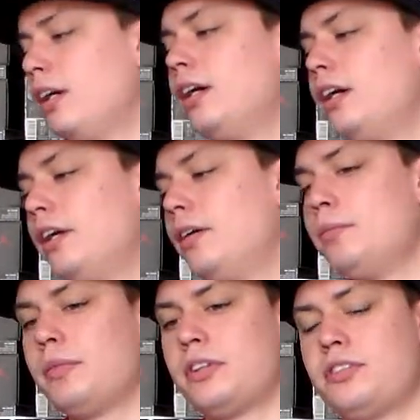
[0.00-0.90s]
Um,
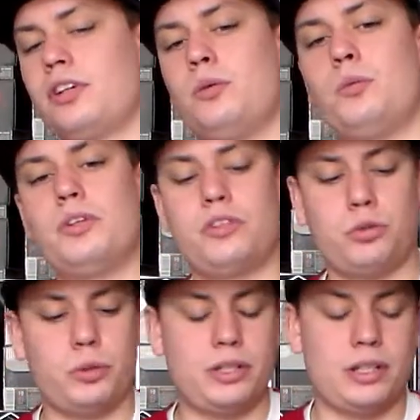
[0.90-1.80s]
I saw one
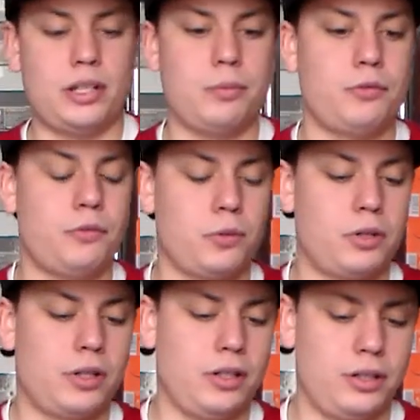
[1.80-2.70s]
tweet the day before,